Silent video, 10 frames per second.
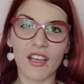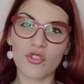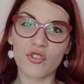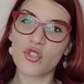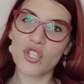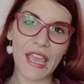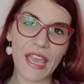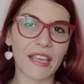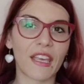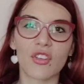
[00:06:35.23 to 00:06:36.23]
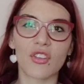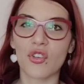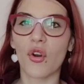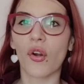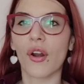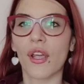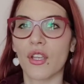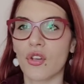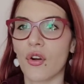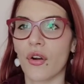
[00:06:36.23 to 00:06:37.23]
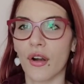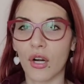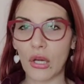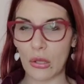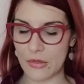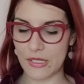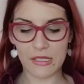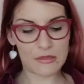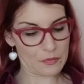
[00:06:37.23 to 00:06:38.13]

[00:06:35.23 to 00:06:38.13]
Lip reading: You just hang it in your closet.